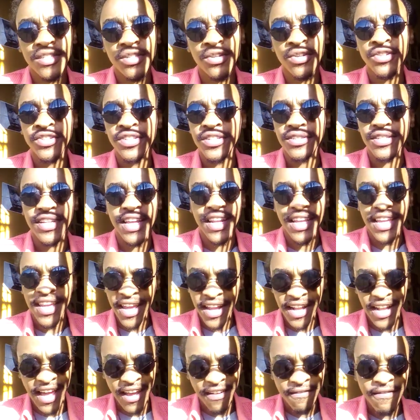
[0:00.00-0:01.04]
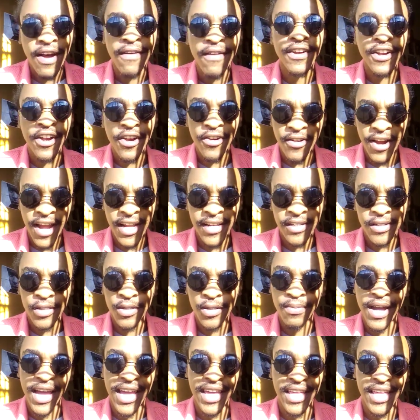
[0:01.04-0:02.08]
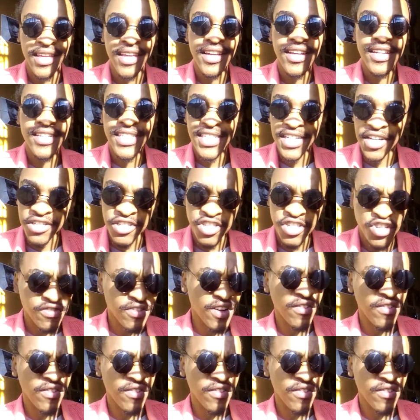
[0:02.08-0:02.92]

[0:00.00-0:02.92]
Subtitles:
so you dedicate like 500 rand to buying shares in your